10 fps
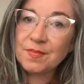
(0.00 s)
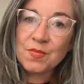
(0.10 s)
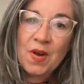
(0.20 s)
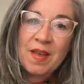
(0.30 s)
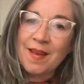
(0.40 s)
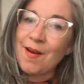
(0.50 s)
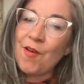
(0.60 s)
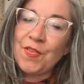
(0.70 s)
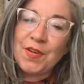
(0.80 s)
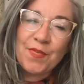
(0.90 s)
right? And
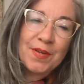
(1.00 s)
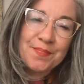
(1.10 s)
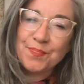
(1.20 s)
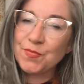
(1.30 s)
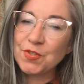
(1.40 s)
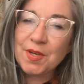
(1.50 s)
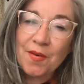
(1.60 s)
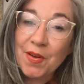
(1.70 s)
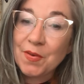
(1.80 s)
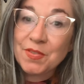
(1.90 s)
all the different
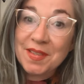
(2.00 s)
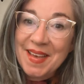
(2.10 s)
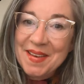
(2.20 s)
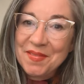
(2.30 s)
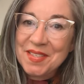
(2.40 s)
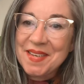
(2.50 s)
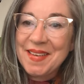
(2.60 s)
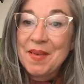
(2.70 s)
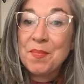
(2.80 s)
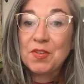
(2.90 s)
scenarios and lives
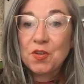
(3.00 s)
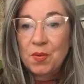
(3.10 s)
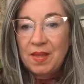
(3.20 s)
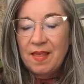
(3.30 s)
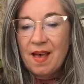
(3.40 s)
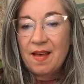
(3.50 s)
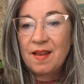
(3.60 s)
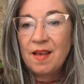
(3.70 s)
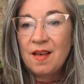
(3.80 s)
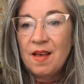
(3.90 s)
in between that.
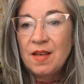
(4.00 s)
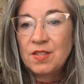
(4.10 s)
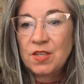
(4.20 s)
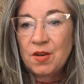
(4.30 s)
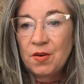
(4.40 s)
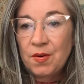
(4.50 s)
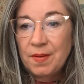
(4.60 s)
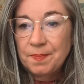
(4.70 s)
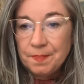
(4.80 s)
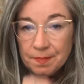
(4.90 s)
So
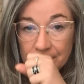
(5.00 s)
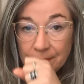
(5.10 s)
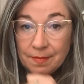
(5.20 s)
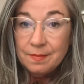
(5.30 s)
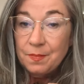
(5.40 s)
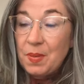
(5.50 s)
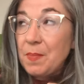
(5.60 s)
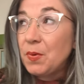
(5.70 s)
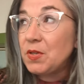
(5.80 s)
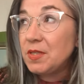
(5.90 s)

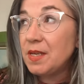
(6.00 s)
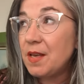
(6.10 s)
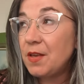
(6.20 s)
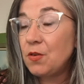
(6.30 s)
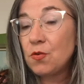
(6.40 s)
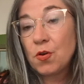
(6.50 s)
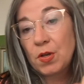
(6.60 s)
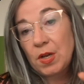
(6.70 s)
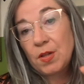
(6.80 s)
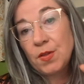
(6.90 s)
people, you
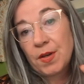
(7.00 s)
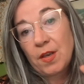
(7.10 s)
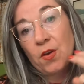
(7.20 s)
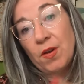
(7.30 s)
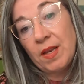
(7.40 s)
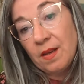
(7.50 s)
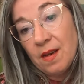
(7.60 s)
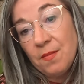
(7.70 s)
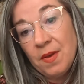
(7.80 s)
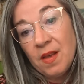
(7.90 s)
could look at your
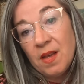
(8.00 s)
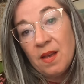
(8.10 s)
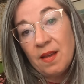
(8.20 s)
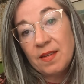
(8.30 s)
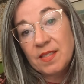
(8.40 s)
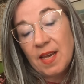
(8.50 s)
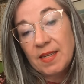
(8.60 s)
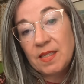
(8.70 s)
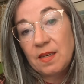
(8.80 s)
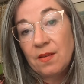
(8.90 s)
income and
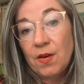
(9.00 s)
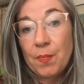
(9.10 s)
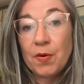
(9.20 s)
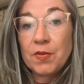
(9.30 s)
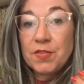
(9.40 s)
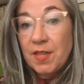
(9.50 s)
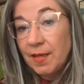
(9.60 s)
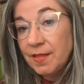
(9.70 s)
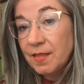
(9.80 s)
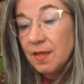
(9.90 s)
decide to give a
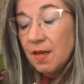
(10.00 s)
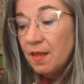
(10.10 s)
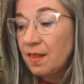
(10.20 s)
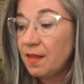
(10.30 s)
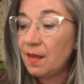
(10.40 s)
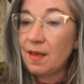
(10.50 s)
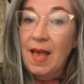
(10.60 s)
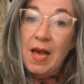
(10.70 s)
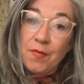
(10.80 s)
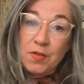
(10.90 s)
percent. The
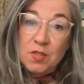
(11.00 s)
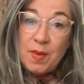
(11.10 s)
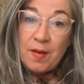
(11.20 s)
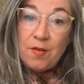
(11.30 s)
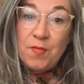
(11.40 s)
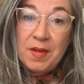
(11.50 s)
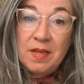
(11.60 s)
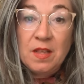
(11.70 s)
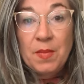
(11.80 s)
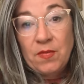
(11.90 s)
average amount of money
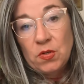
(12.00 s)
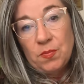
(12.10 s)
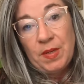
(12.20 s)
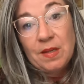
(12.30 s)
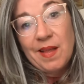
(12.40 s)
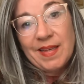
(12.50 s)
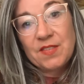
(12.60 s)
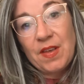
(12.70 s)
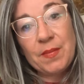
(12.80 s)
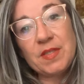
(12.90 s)
that
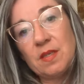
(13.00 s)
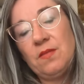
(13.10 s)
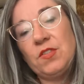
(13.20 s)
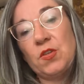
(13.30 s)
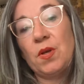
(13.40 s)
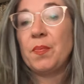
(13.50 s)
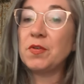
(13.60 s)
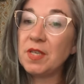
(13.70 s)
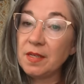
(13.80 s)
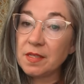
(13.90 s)
middle-class families give is
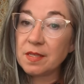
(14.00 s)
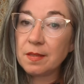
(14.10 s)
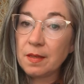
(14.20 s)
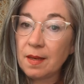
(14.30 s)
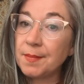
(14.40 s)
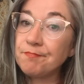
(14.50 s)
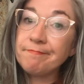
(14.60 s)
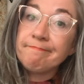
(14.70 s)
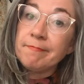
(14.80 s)
3%.